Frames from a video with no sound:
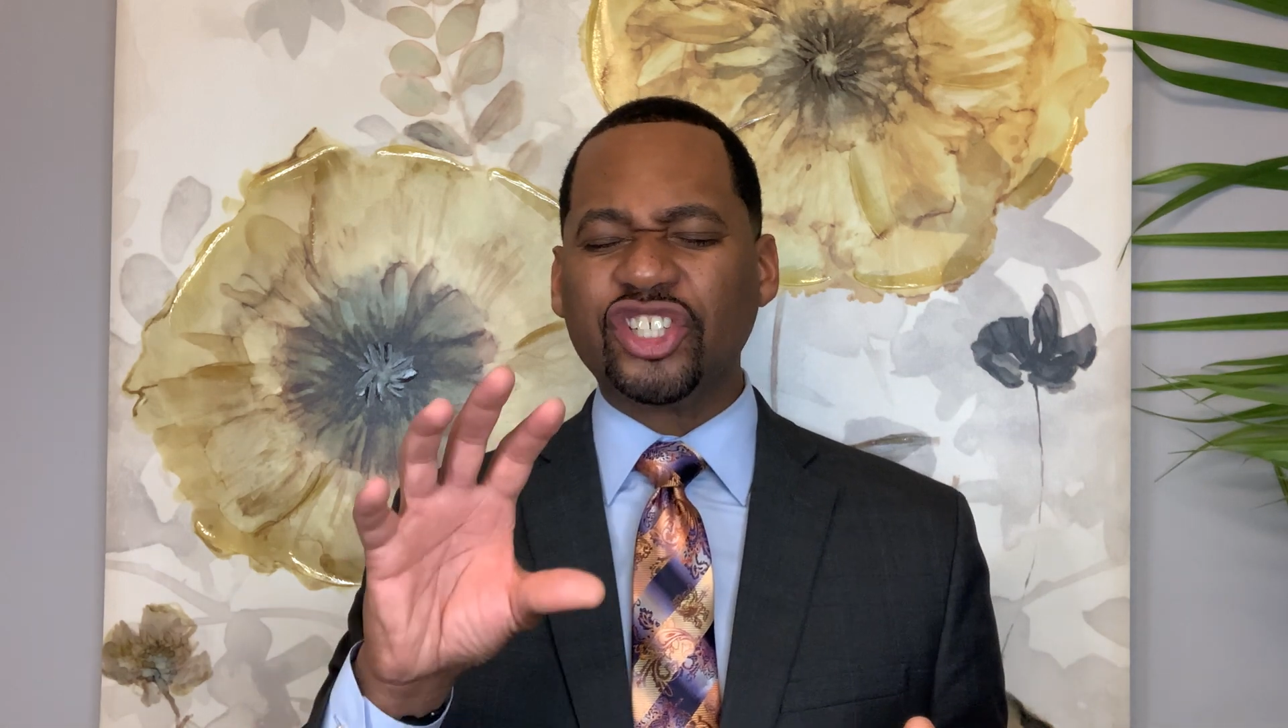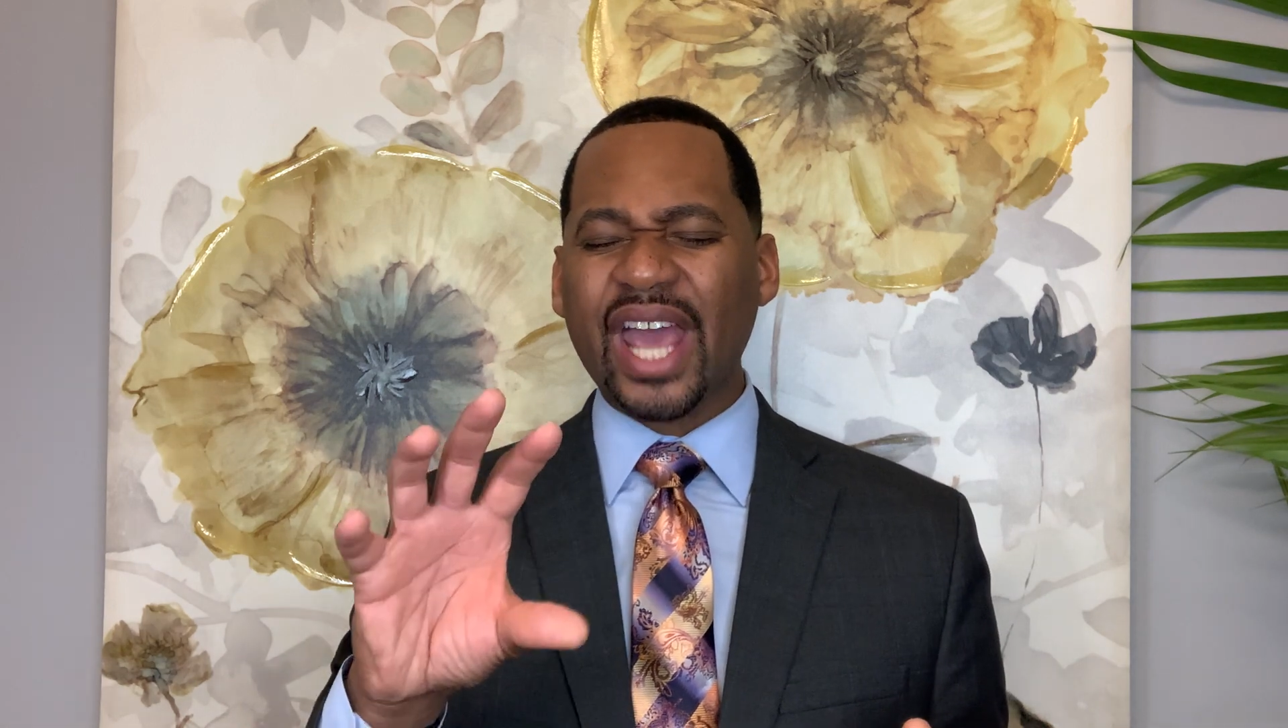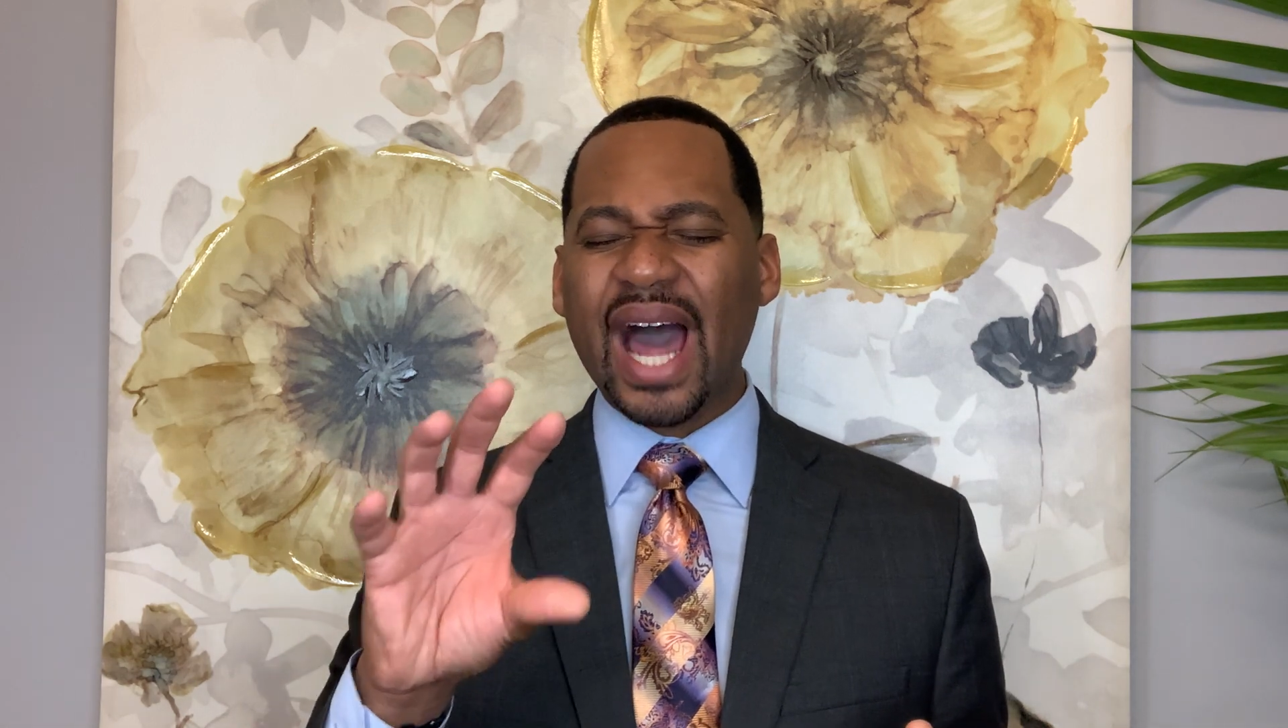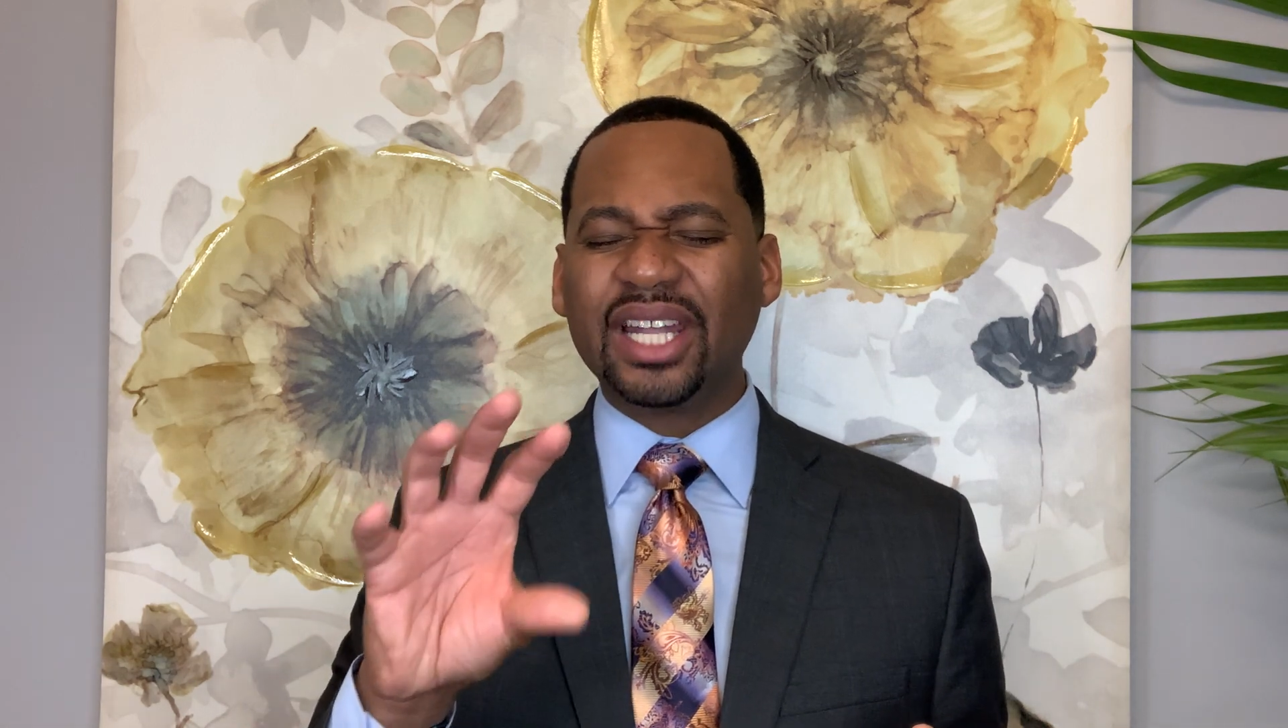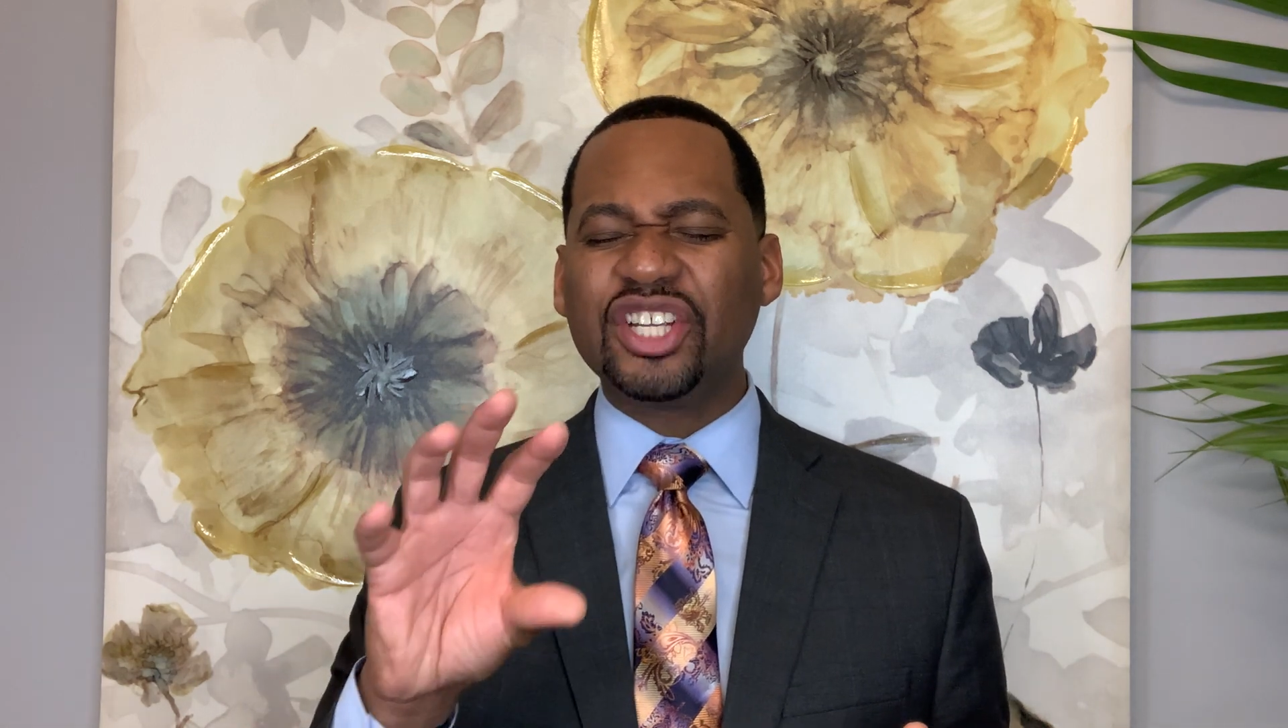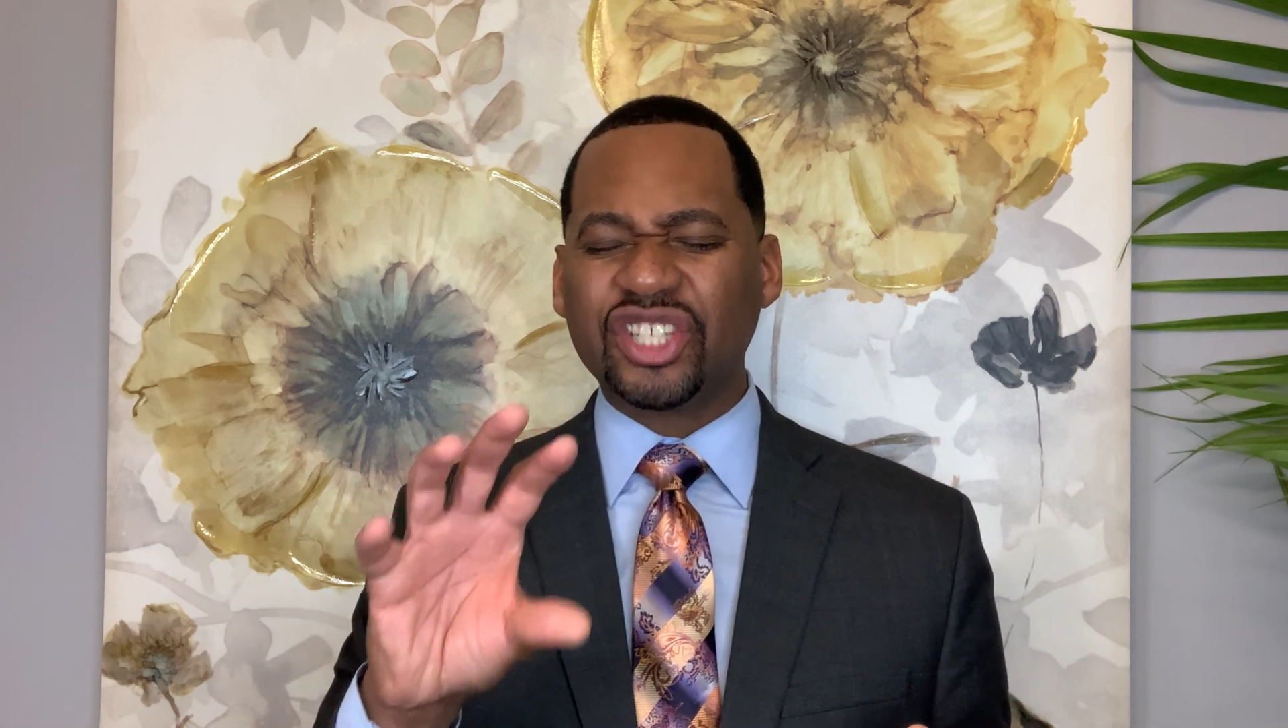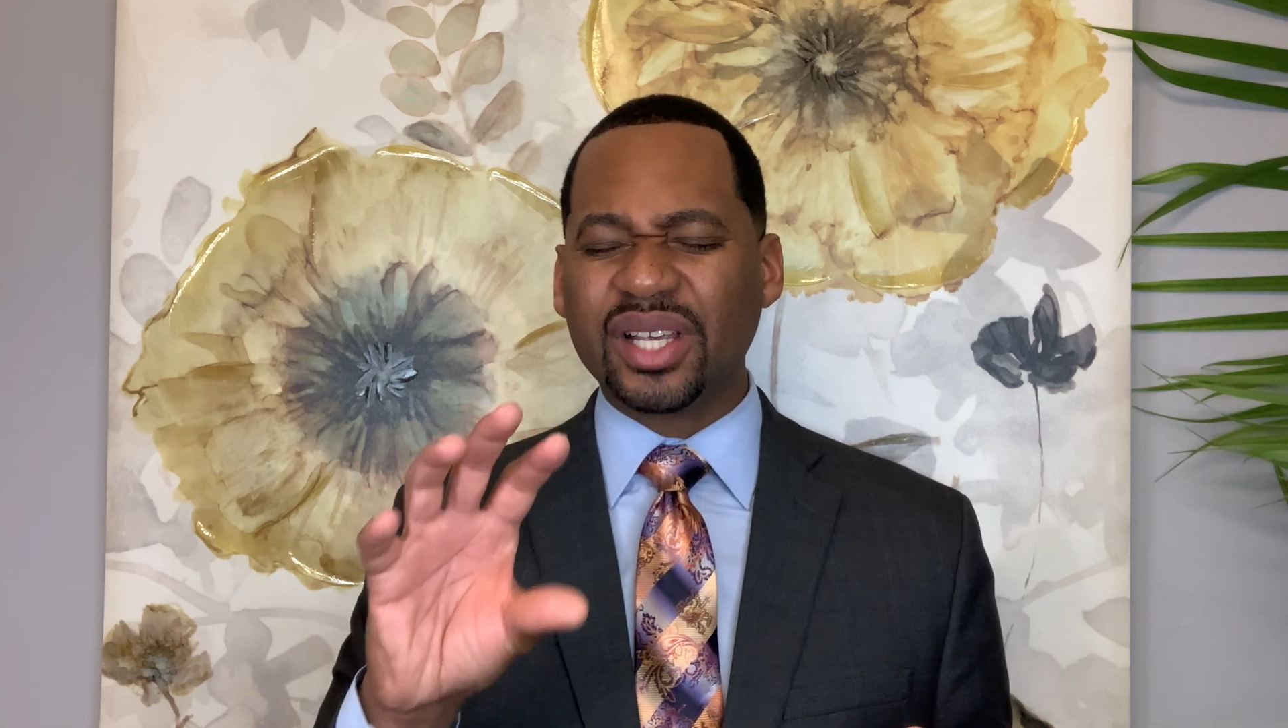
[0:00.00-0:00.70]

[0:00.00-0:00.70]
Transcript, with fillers: challenge